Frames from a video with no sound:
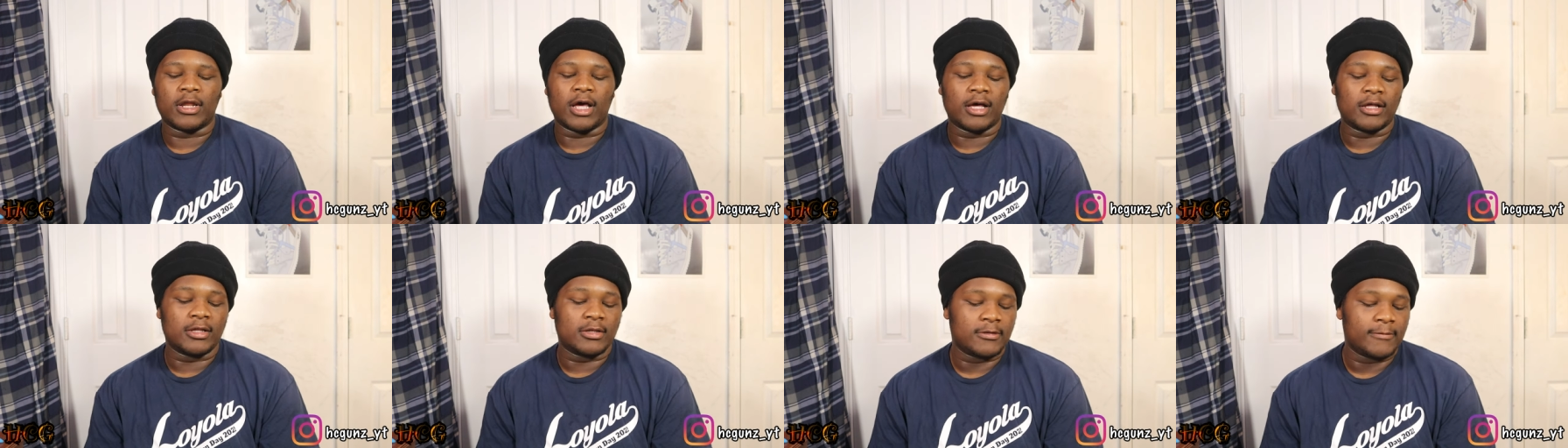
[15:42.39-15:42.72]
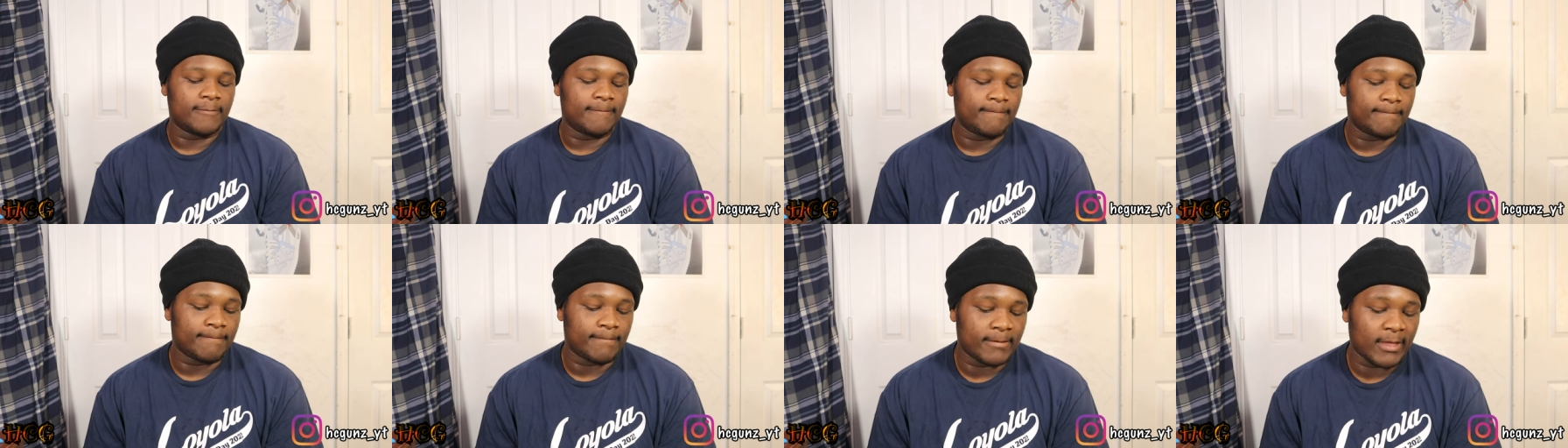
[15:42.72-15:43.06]
I,
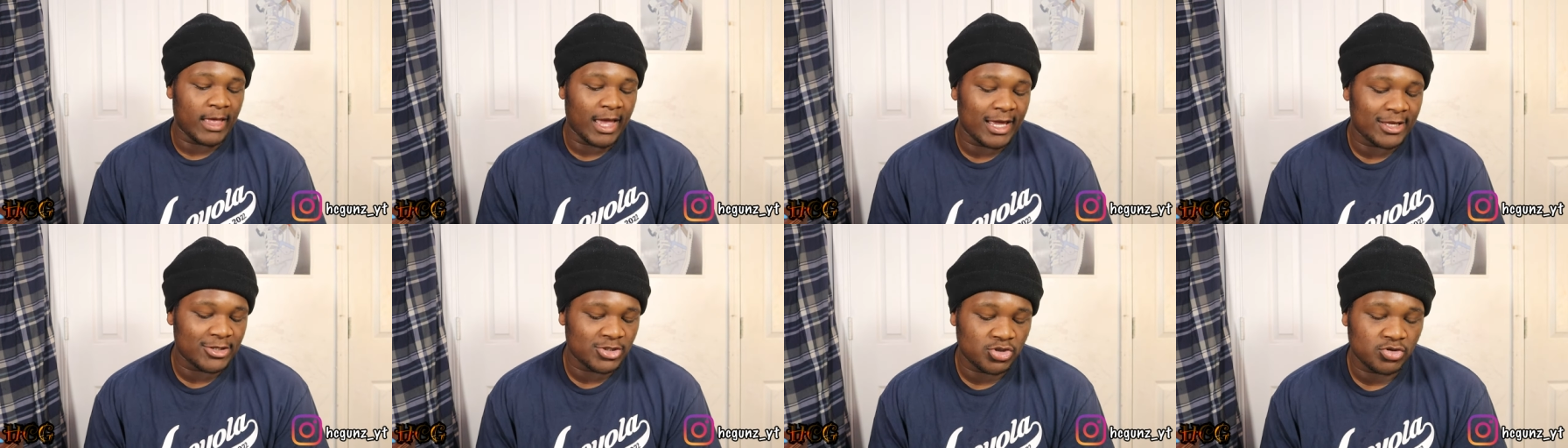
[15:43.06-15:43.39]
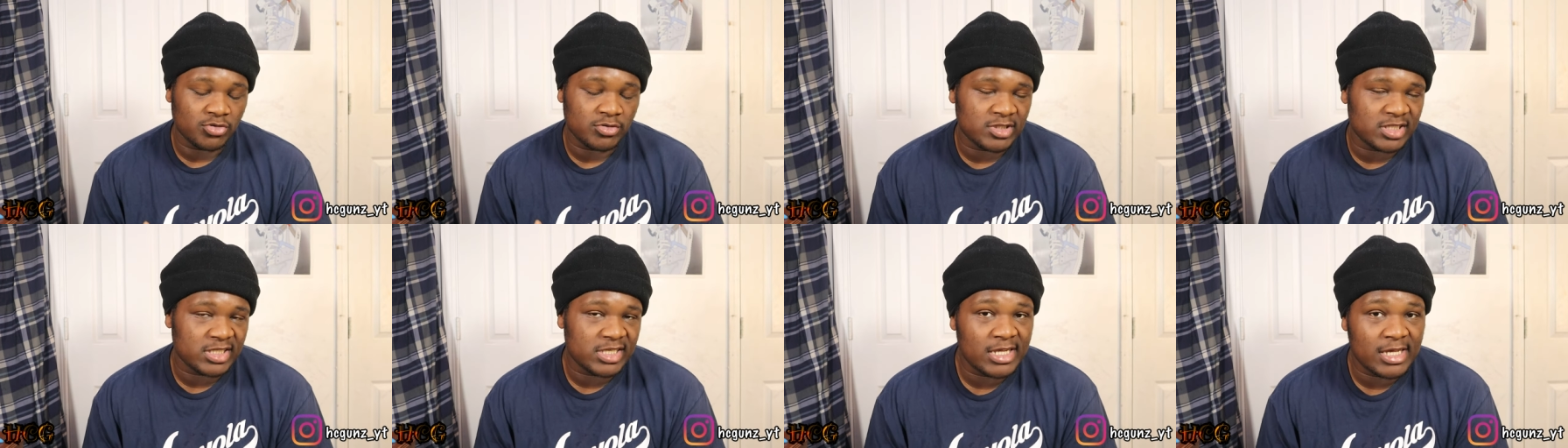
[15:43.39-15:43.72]
as
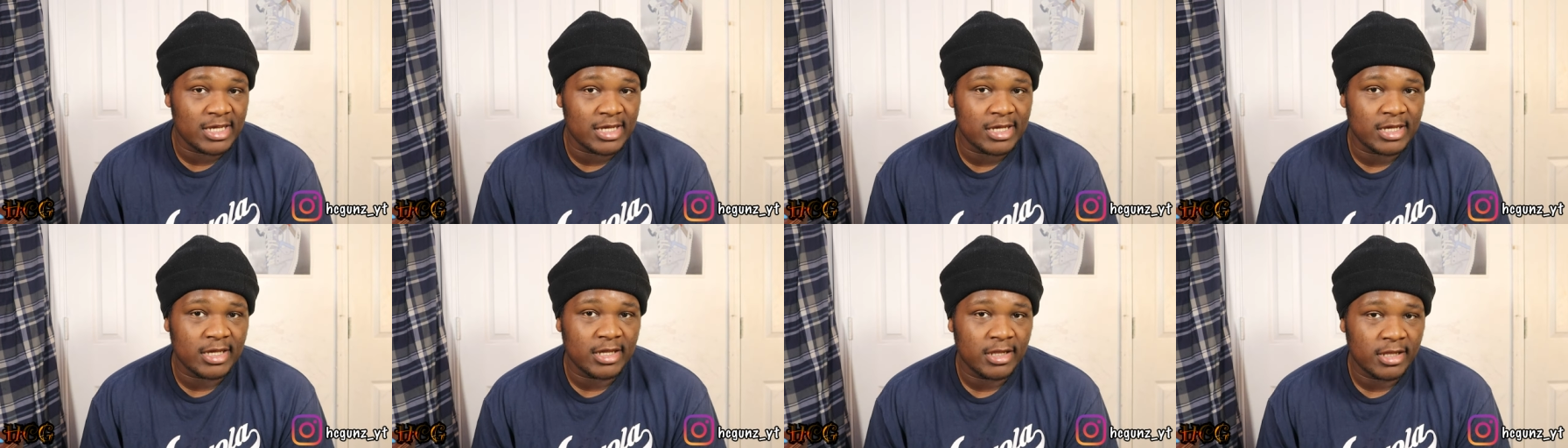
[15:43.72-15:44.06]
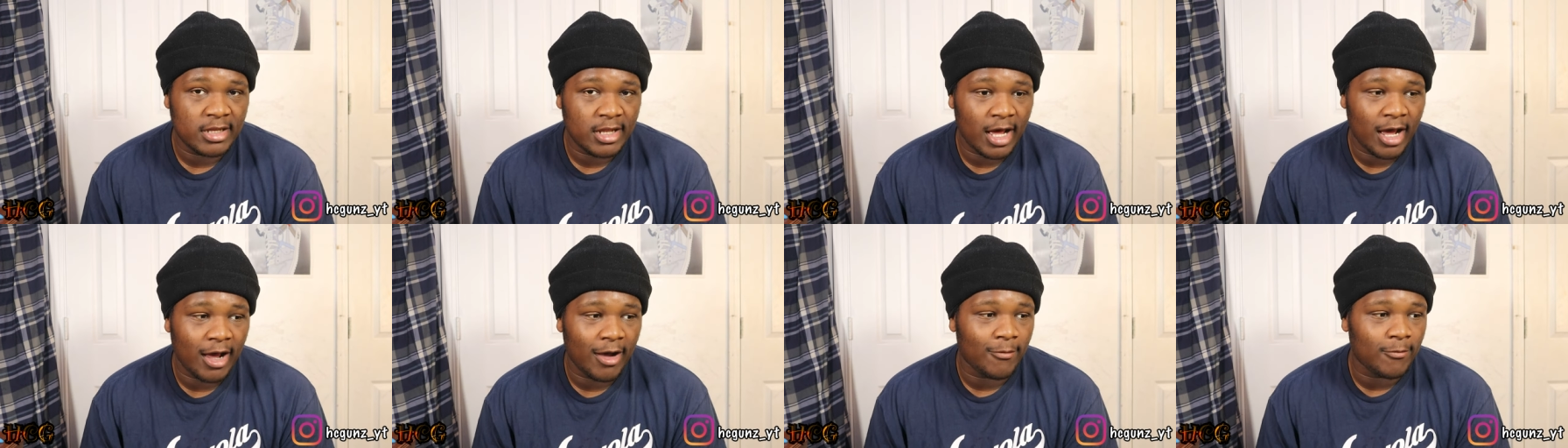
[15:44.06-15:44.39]
you see,
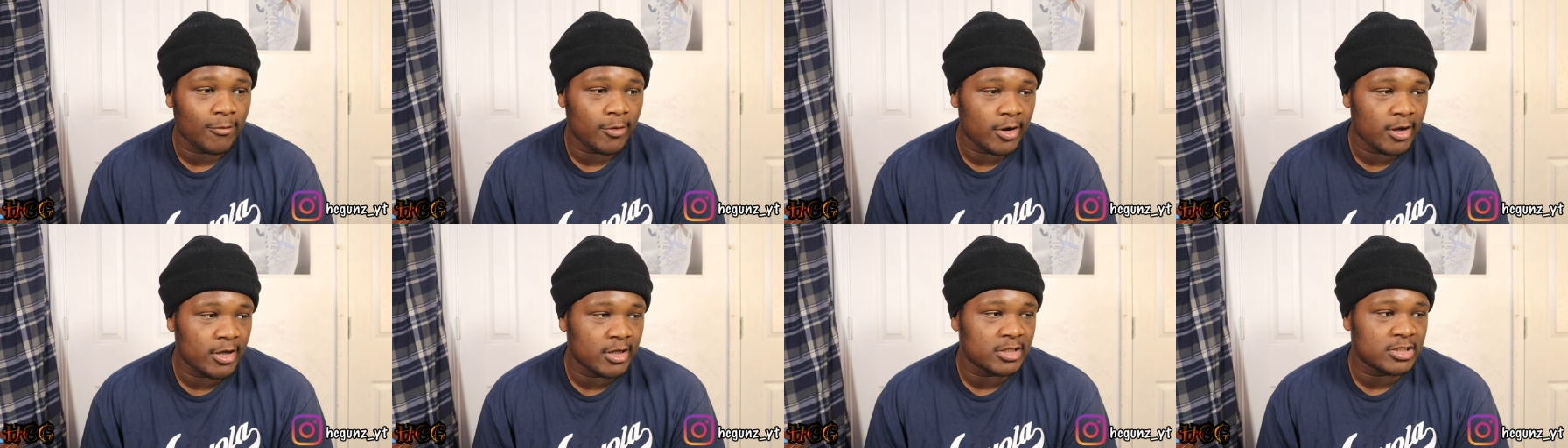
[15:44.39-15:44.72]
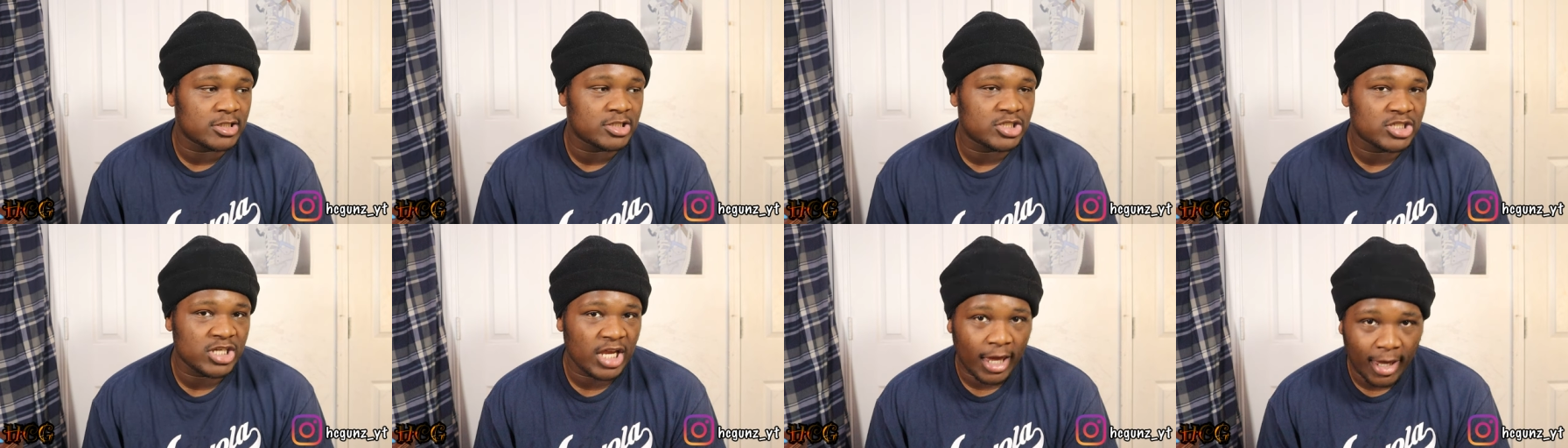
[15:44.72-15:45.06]
I
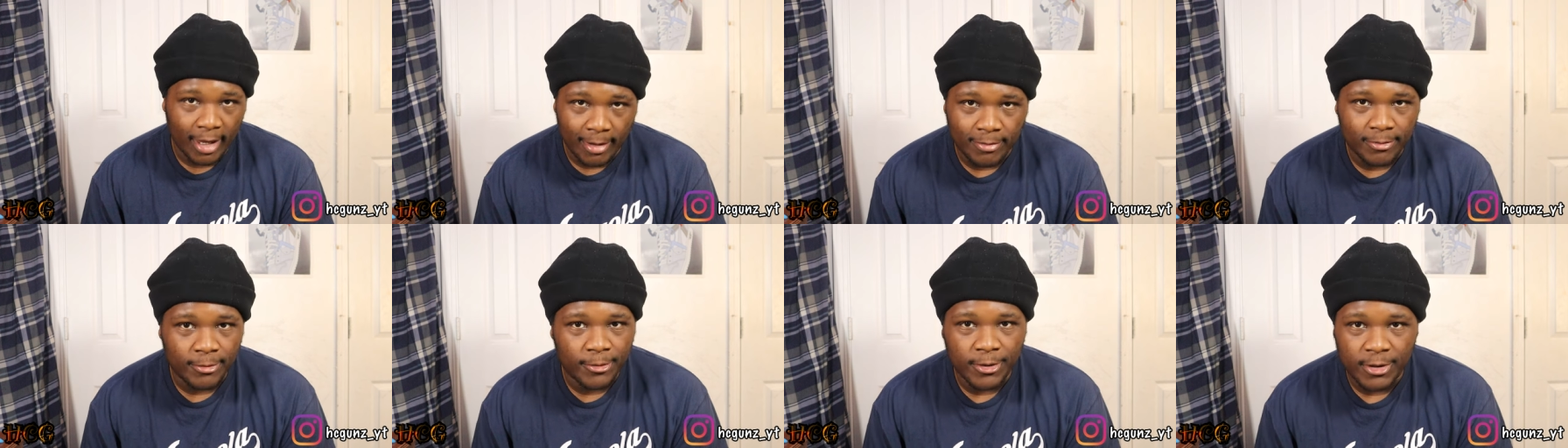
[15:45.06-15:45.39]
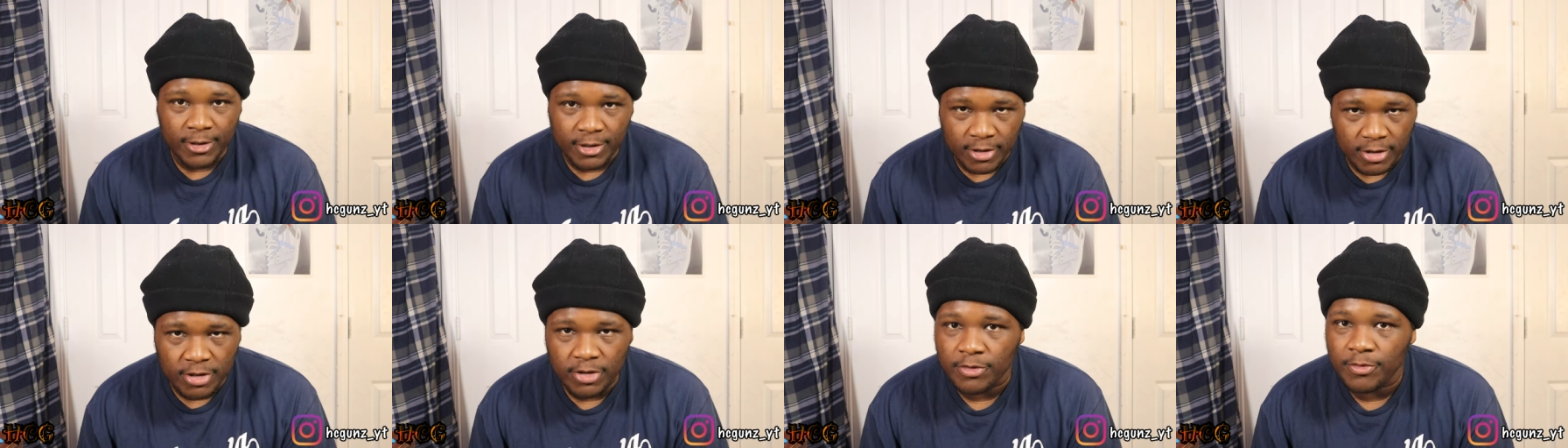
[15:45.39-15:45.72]
was
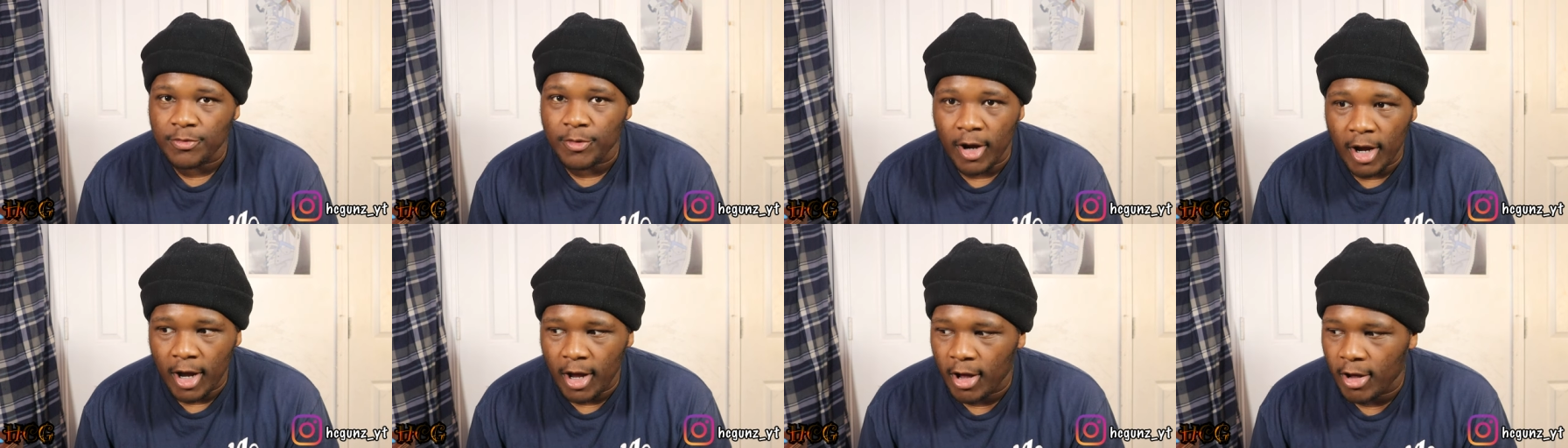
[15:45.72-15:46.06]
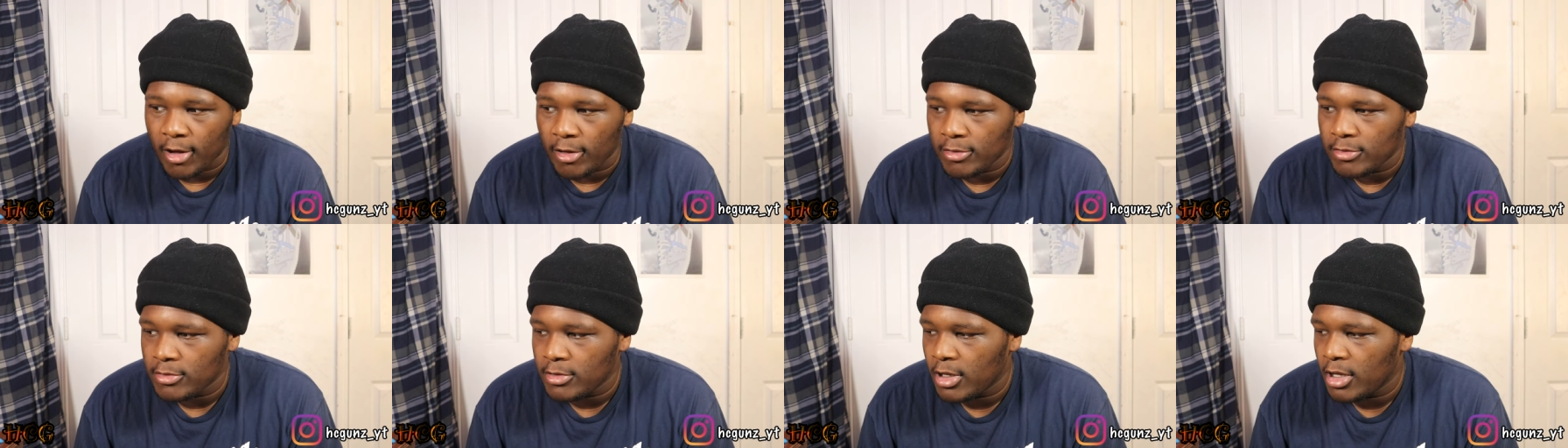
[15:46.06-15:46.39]
chambering it
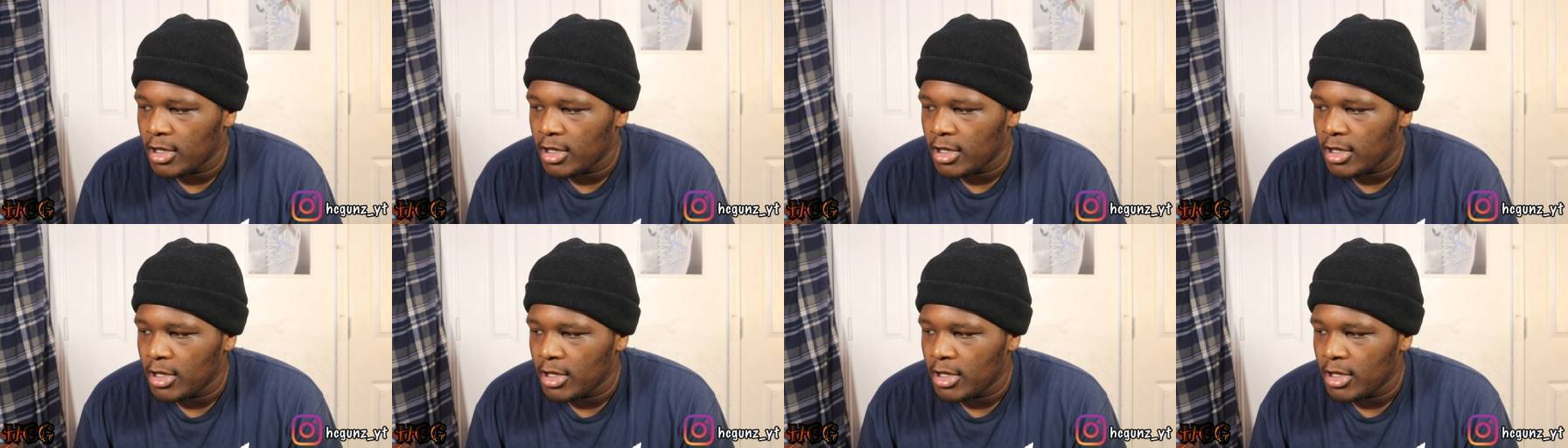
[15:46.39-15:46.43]
around.